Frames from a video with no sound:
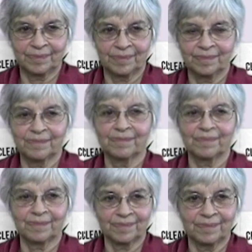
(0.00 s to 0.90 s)

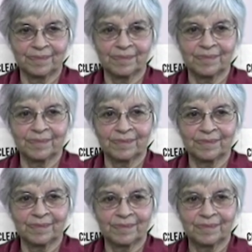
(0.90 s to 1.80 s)

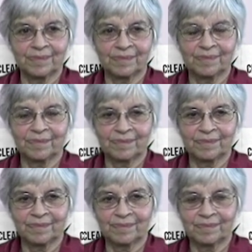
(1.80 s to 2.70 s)

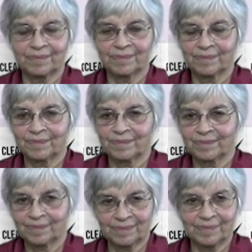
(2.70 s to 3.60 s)

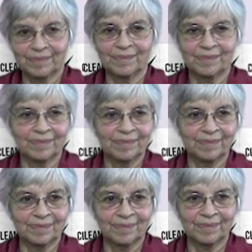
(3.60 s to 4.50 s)

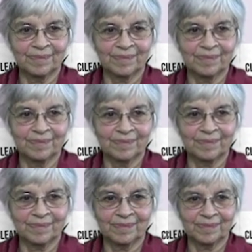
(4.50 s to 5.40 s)

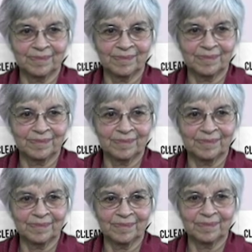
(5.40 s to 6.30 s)

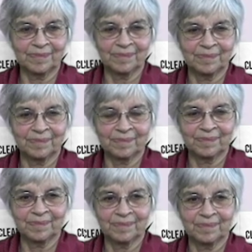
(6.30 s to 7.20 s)

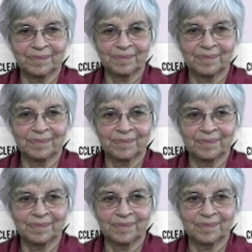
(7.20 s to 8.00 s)
[no speech]